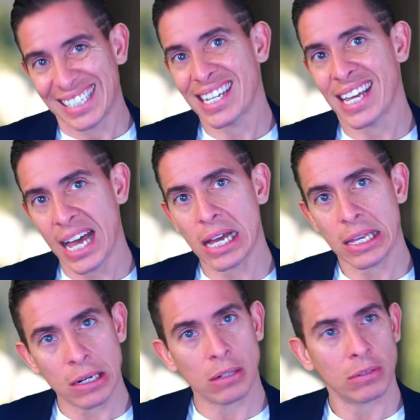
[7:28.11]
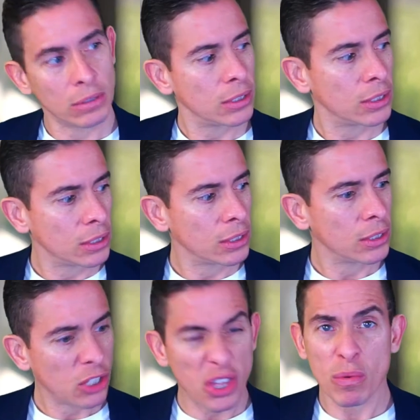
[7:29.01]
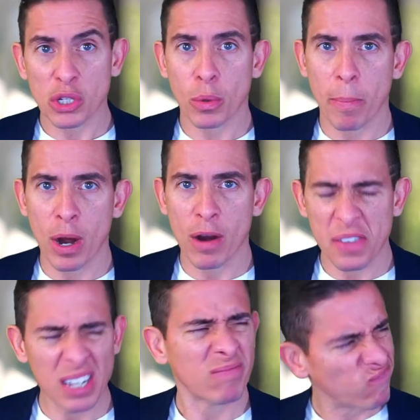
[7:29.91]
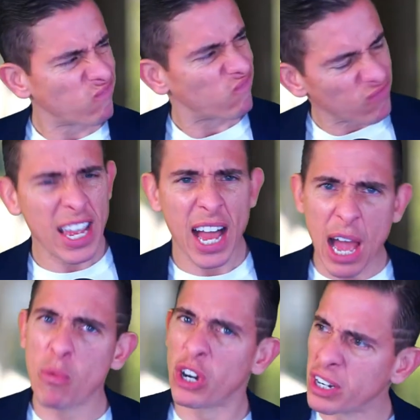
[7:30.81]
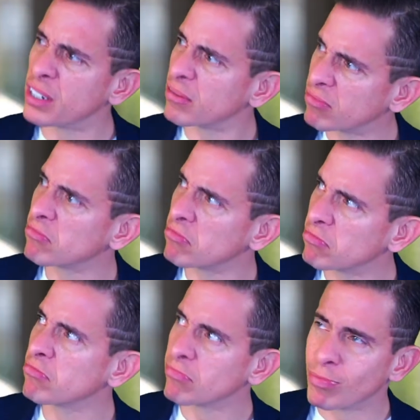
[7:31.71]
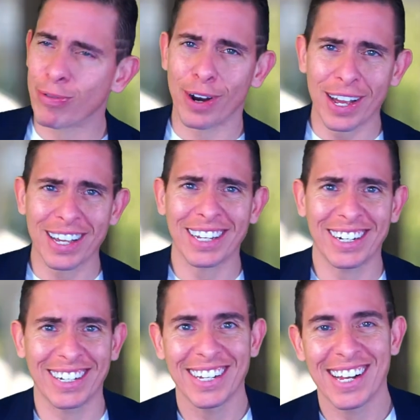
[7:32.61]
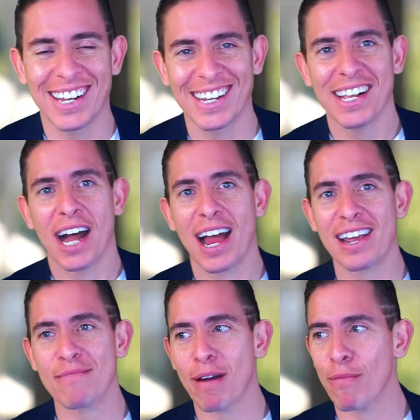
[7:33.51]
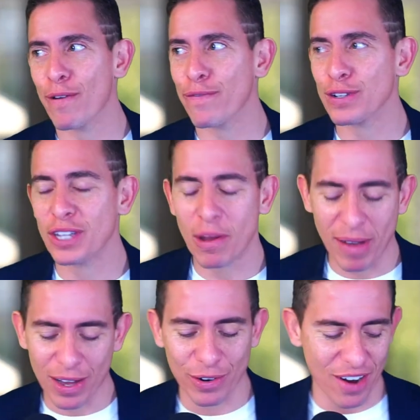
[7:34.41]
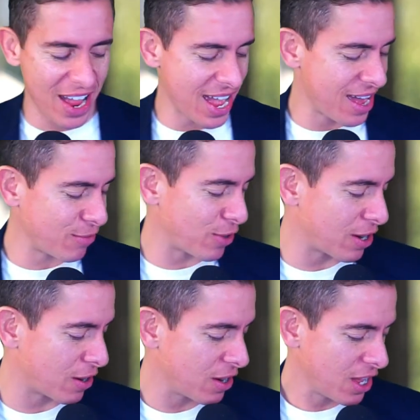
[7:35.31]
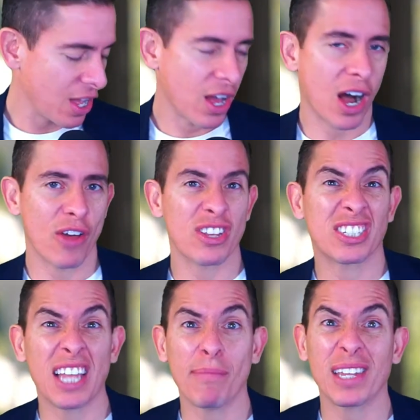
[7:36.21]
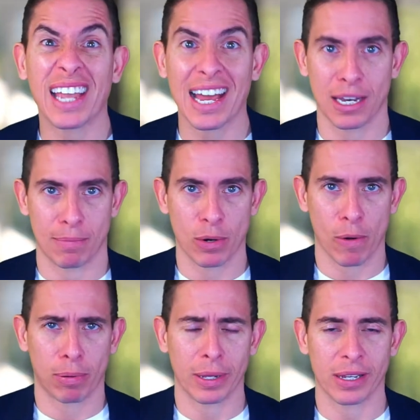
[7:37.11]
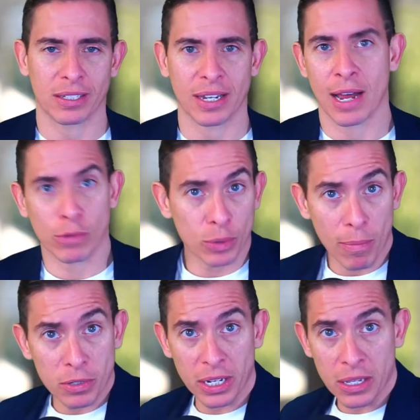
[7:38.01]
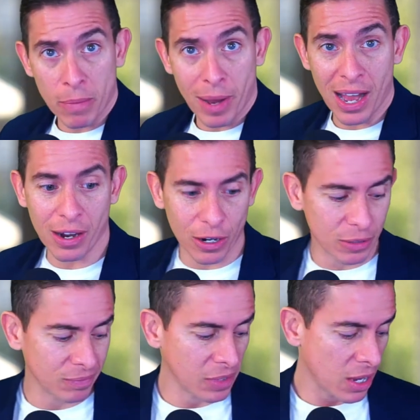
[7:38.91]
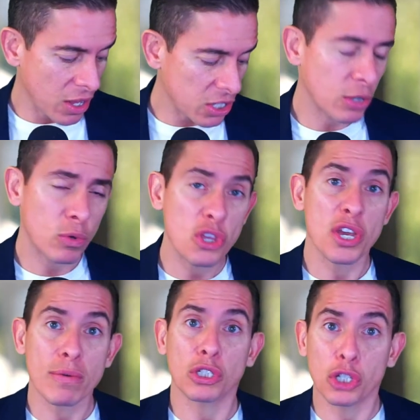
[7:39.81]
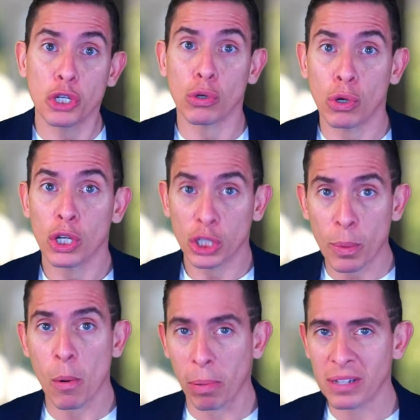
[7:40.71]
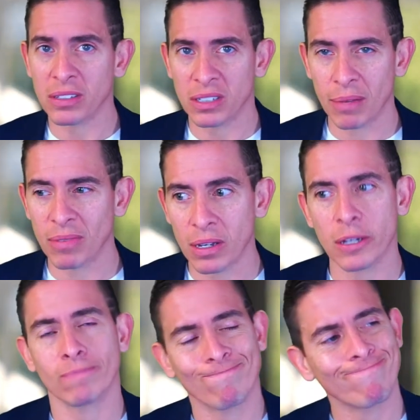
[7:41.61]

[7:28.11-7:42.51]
Yeah, you know, do you think we should repair everything? Yeah, I would, right? I can remember a for sale by owner I had where the septic had to be replaced, and I was representing the buyer. And he said, what do you think we should do? Should we replace the septic?